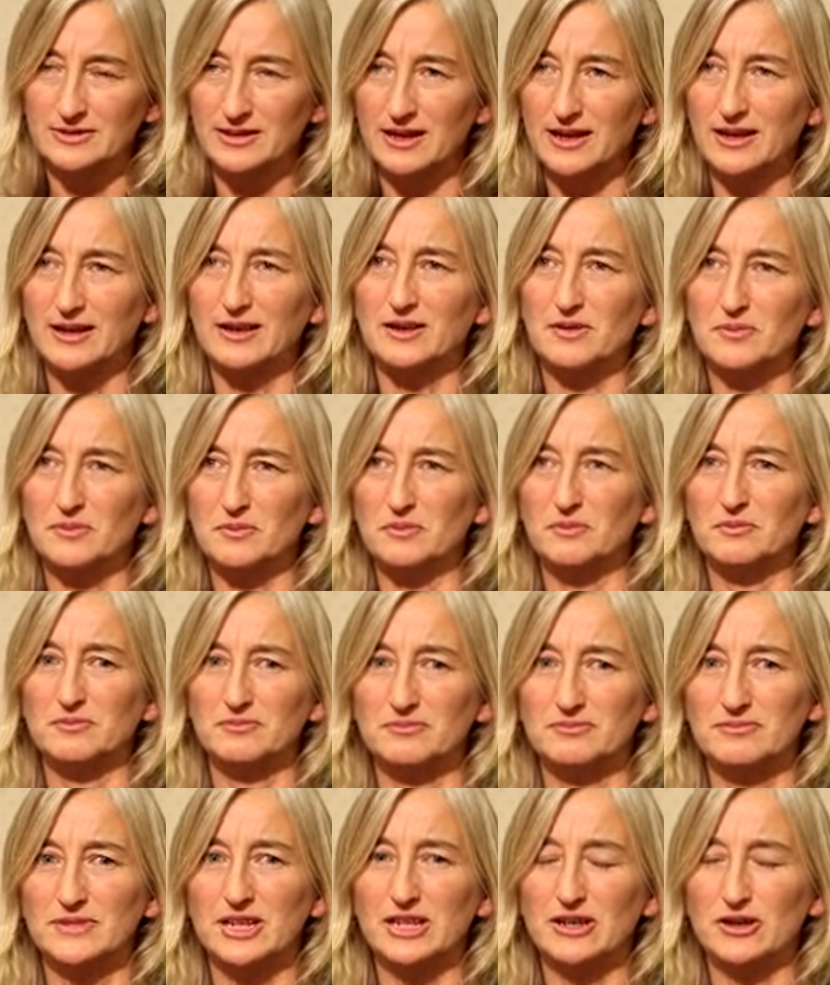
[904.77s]

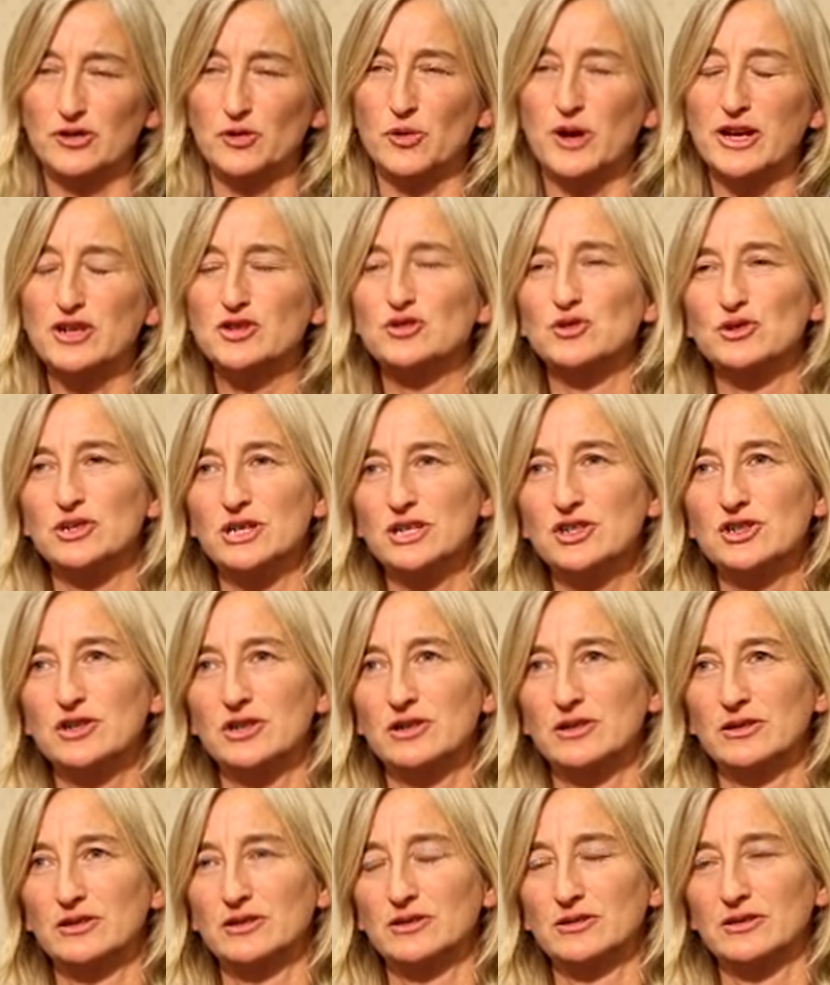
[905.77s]
you know, quite
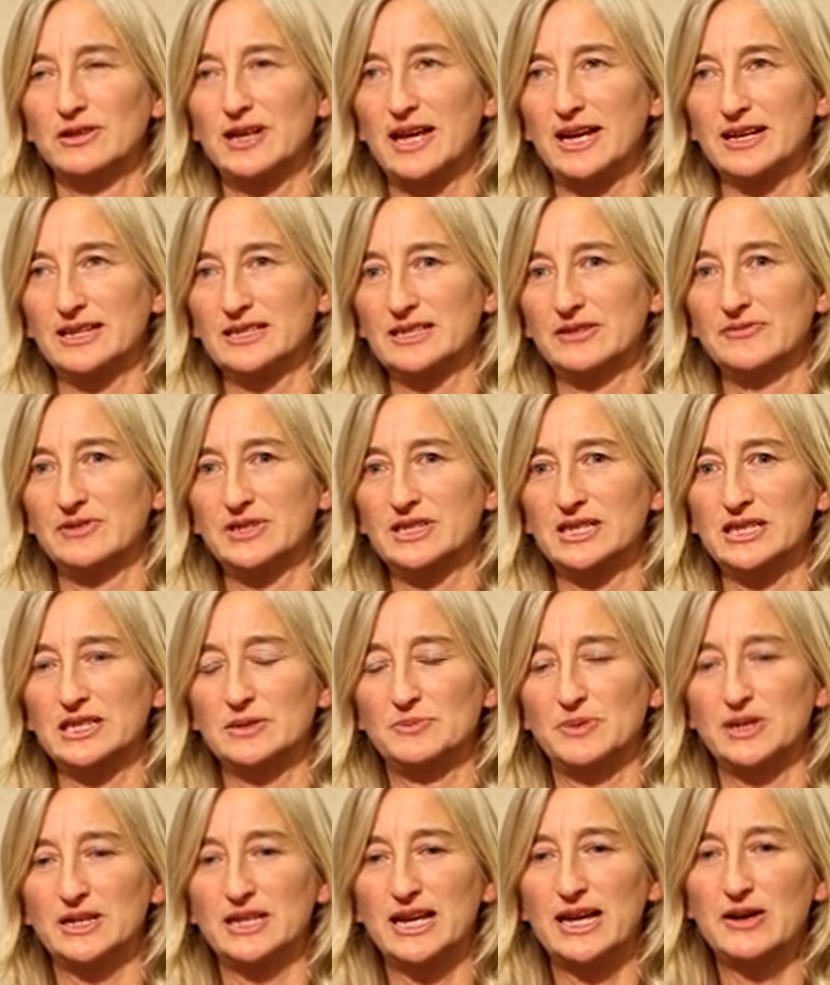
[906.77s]
traditional activities,
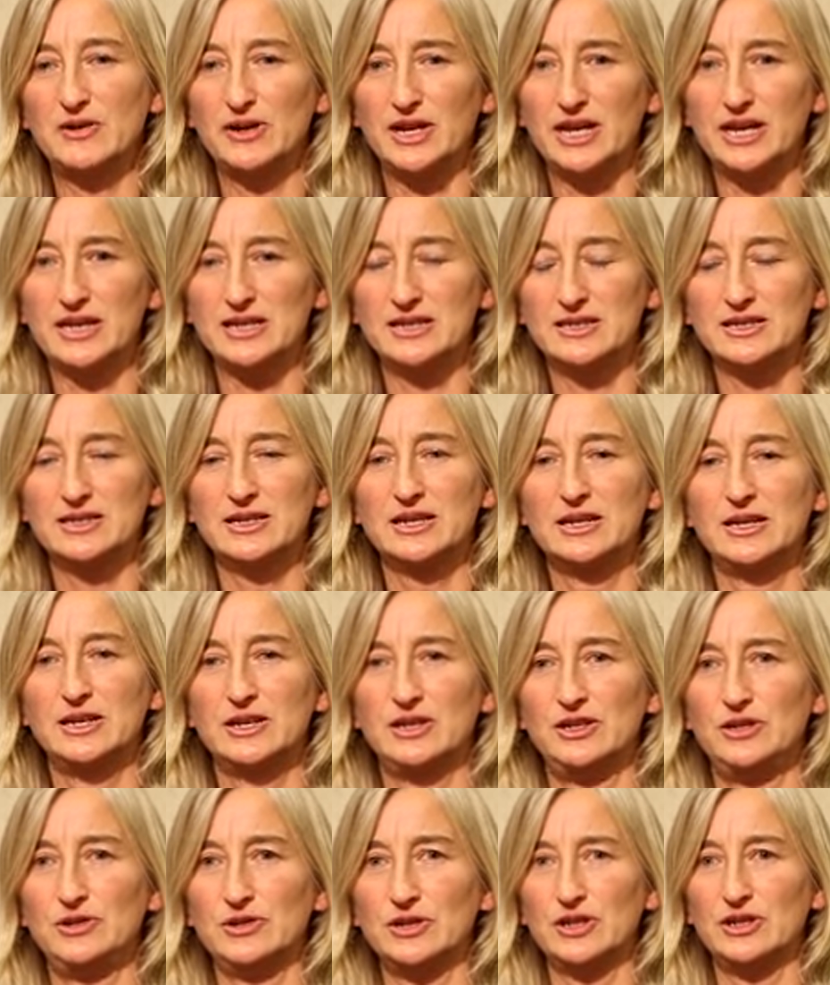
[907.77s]
but nowadays
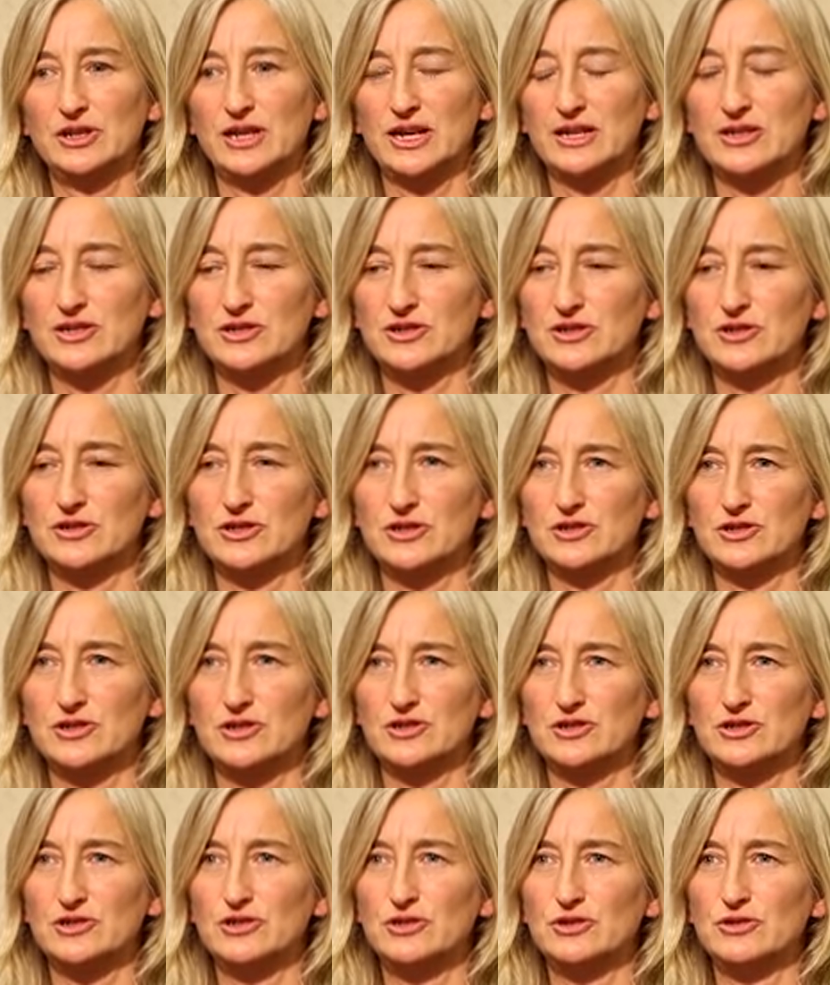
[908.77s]
you can get students
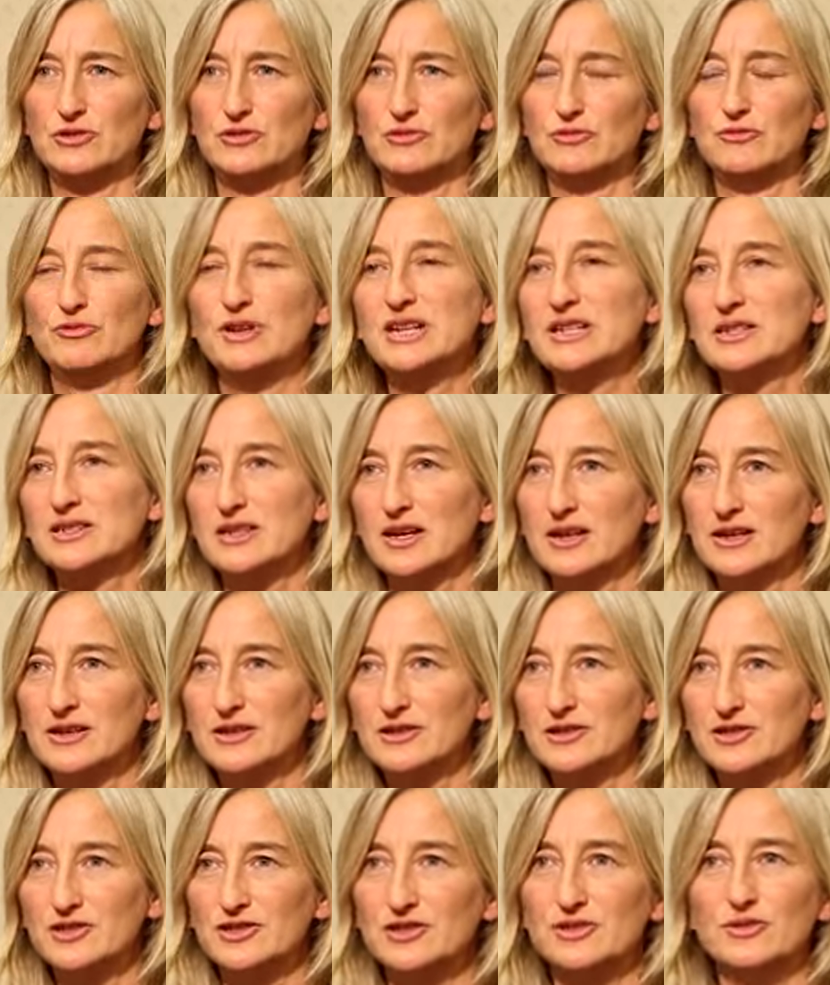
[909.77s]
to do
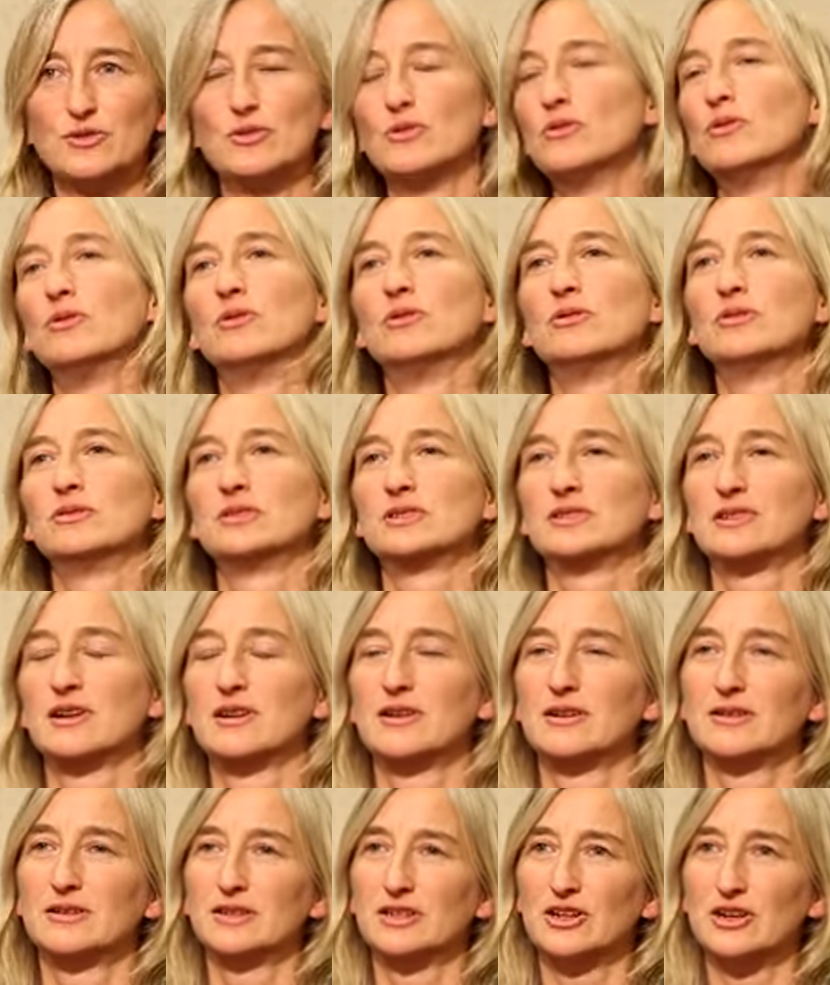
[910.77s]
research or
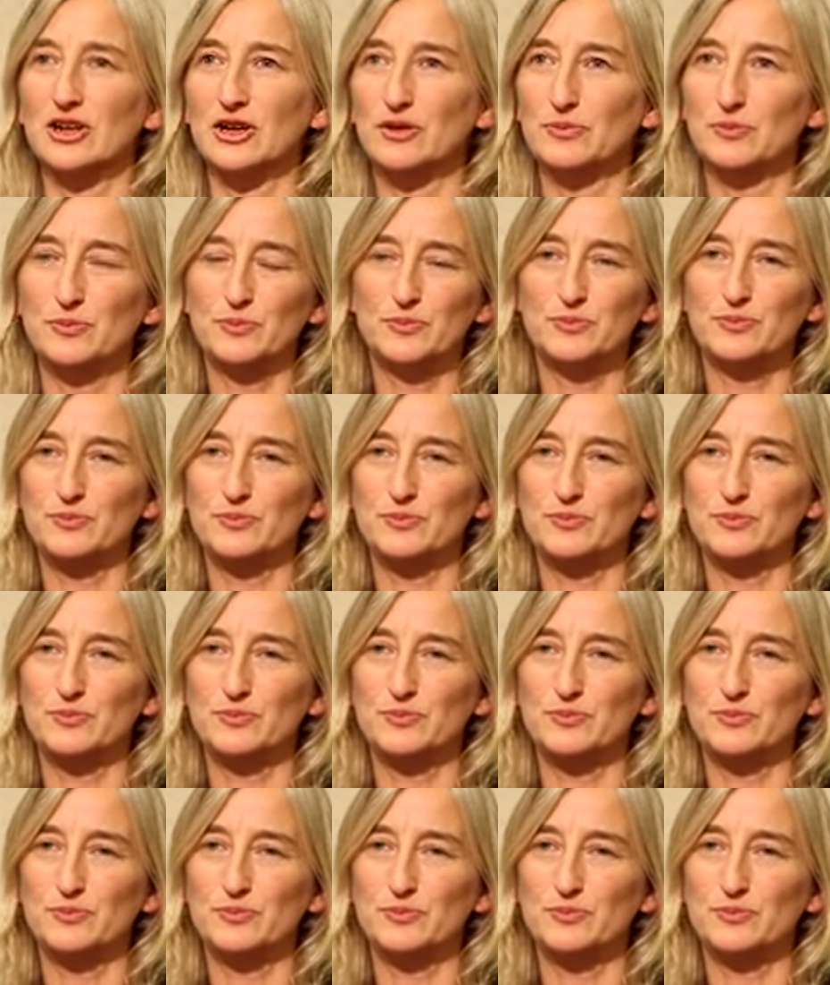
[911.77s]
start, you know,